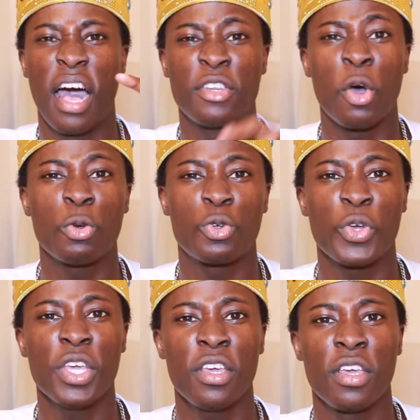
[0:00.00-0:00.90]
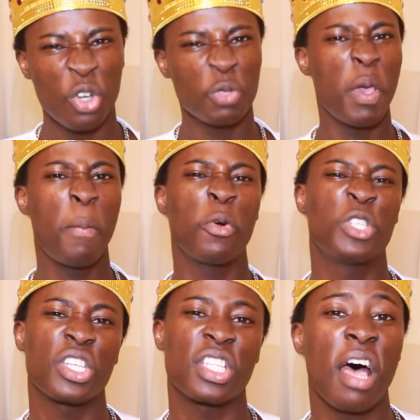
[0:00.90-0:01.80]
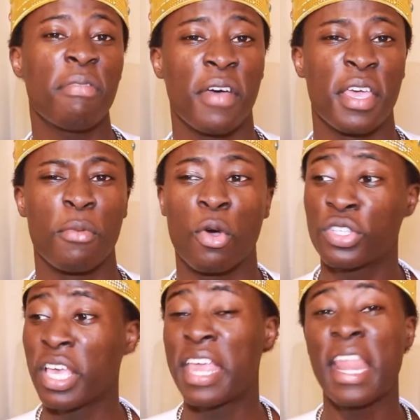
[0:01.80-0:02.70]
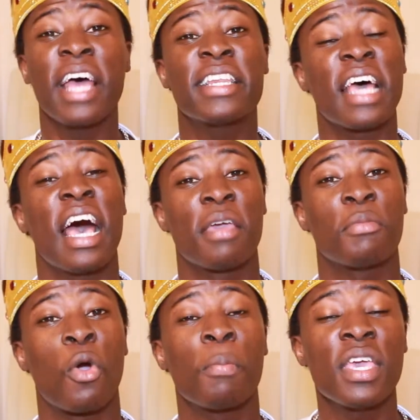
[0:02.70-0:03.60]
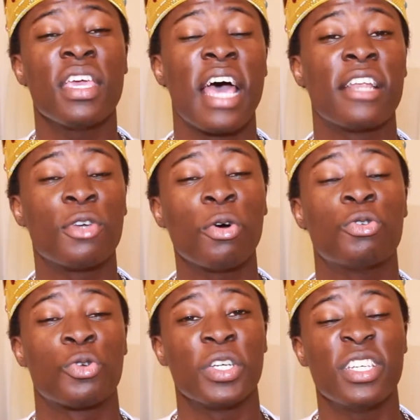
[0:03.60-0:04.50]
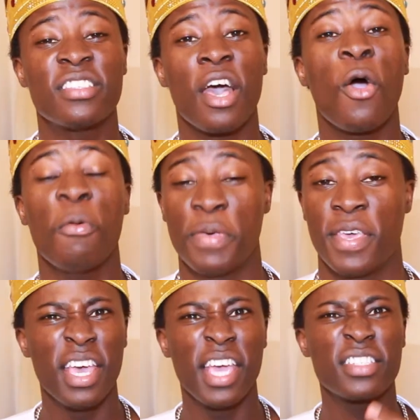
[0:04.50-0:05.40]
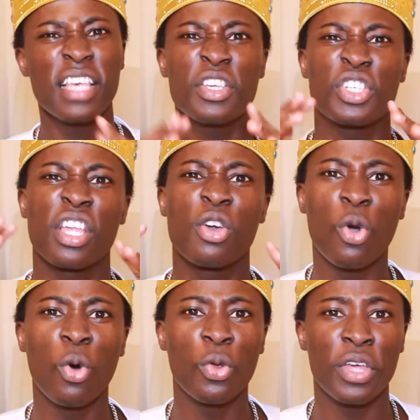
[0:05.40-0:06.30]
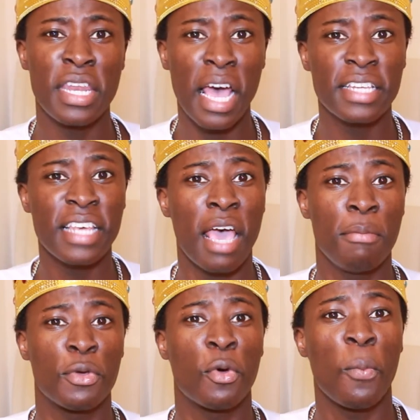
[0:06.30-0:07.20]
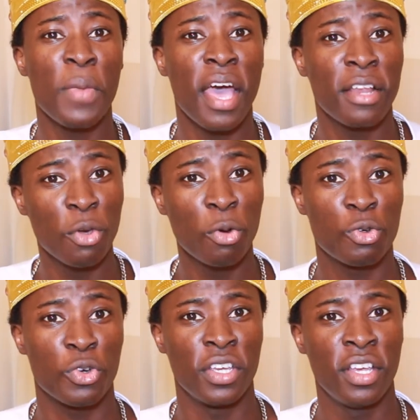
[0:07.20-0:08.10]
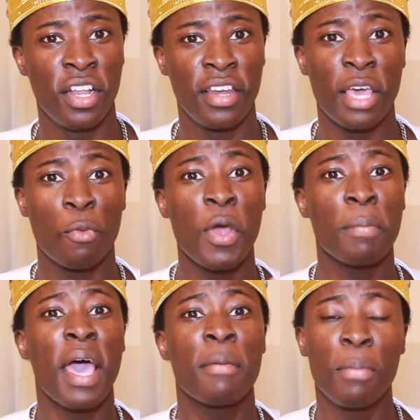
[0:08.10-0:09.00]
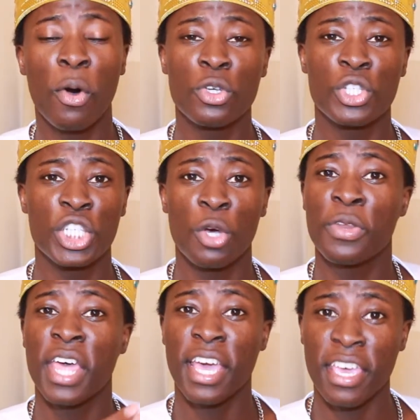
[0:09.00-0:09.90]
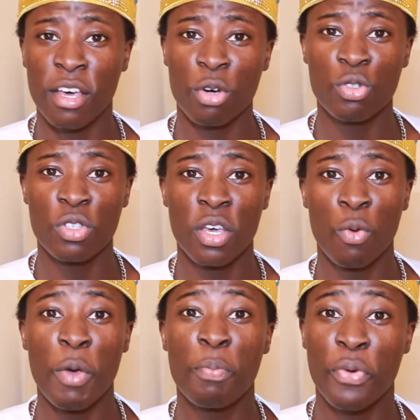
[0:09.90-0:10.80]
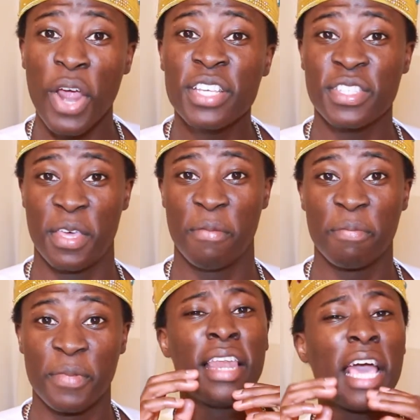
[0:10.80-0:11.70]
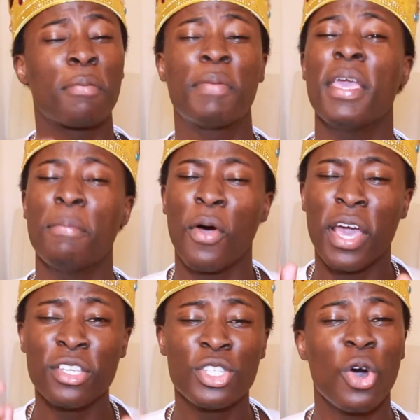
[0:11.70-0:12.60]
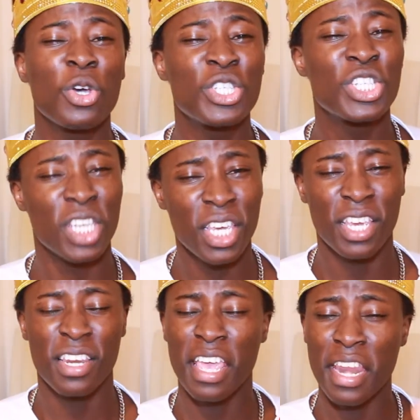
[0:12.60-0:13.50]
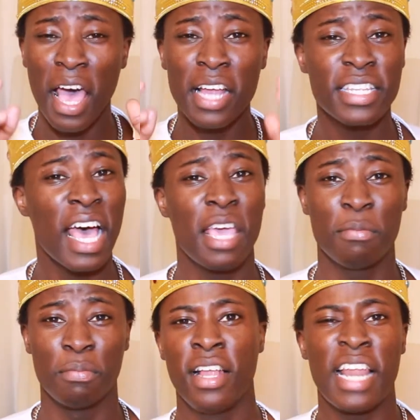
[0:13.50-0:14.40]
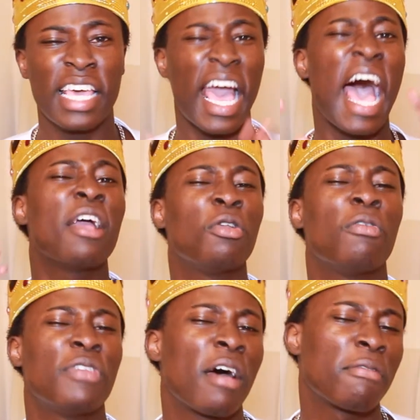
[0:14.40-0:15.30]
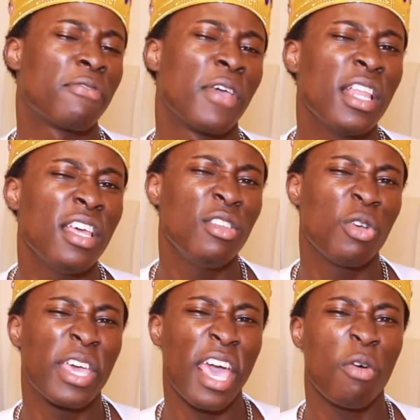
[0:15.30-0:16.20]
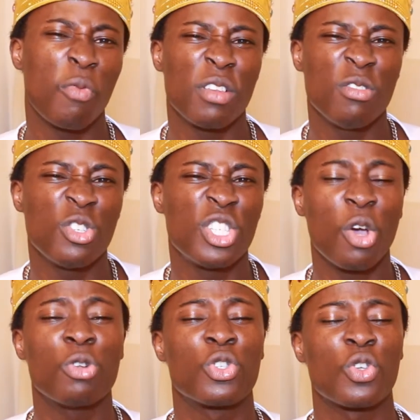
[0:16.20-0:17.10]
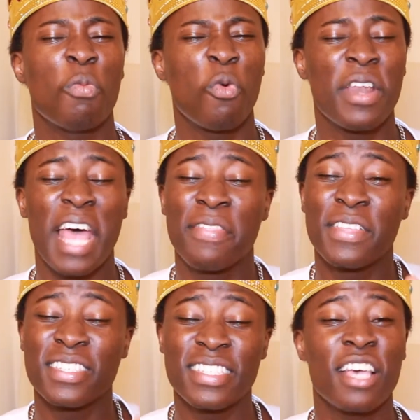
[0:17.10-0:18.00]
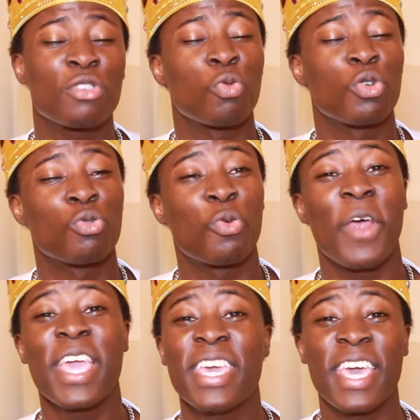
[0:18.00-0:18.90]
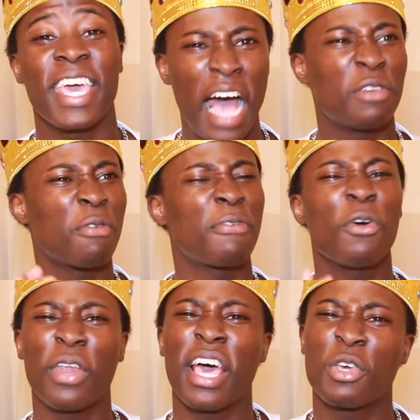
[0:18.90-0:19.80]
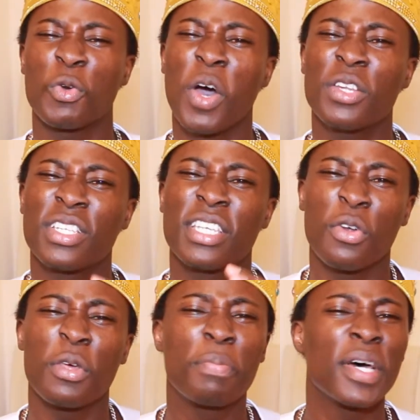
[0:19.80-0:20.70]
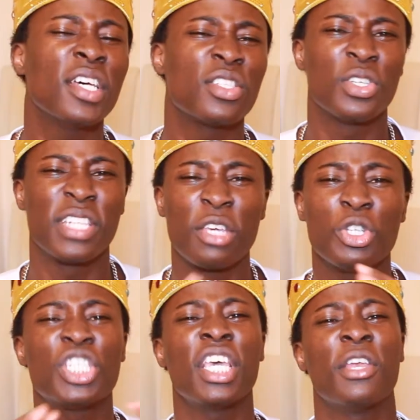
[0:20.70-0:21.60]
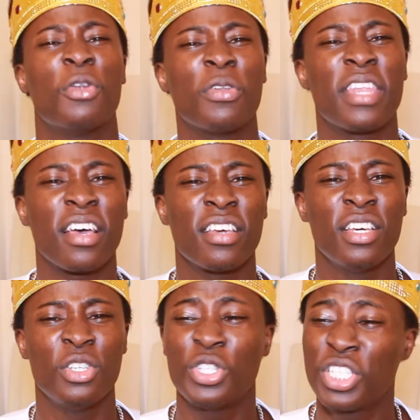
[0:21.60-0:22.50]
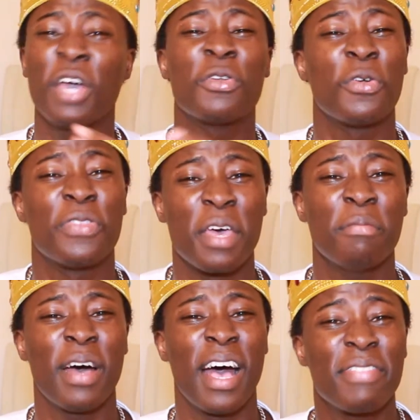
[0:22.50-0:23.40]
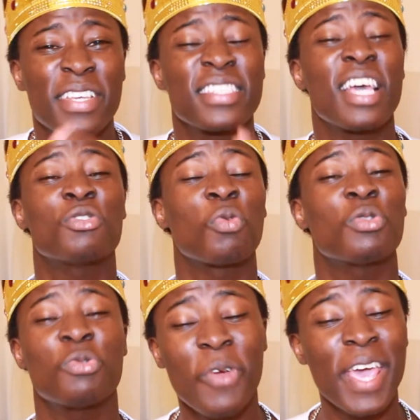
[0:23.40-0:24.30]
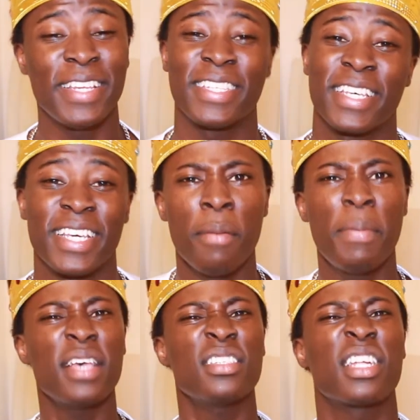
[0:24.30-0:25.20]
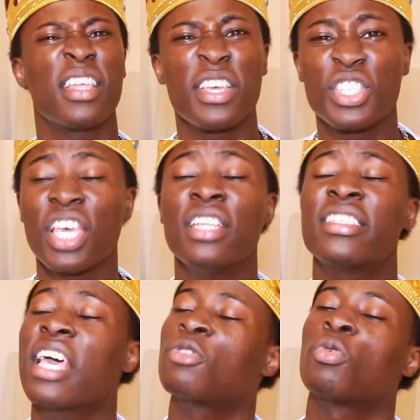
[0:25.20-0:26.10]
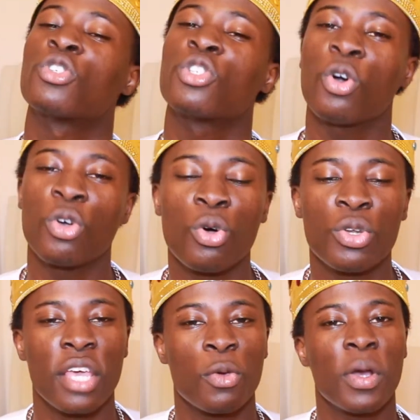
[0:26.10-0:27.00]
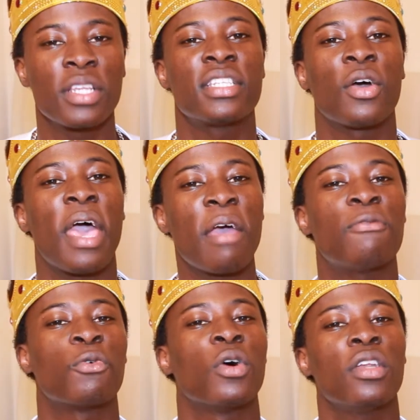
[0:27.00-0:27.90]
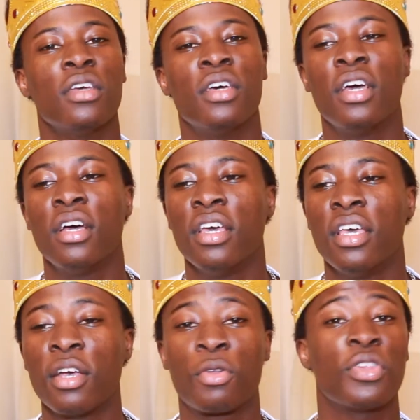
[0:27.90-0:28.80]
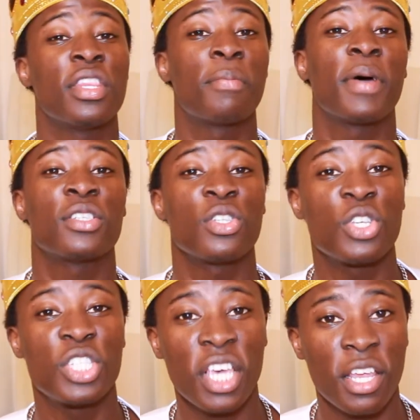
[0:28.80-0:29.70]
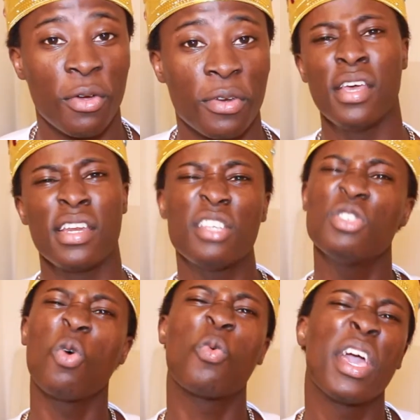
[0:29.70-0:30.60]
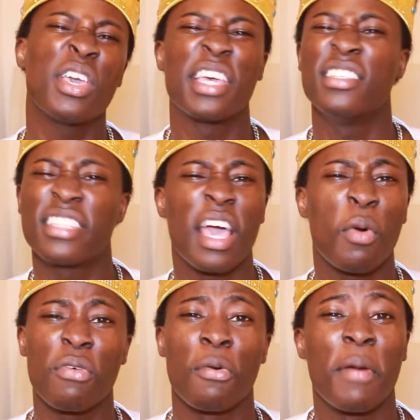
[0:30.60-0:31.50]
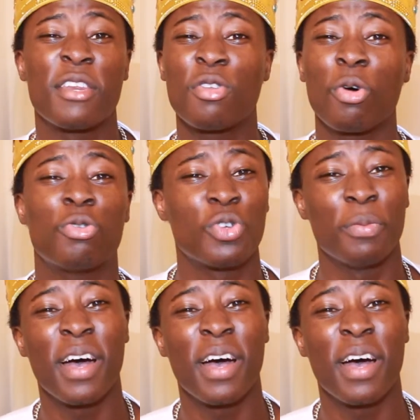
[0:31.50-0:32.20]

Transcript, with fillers: adultery because people just laugh at him because in our time committing adultery is a hobby it's actually cool in our time to commit adultery like when my boys cheat on their girls we praise them like people enjoy cheating in our time like i love that feeling you get when you cheat on someone and the sex was great and you feel like you want to tell the person that you cheated on that you cheated on them and the sex was great basically the cheating sex was so good that you want to tell everyone including the person you cheated on. There's no way you can stay away from adultery,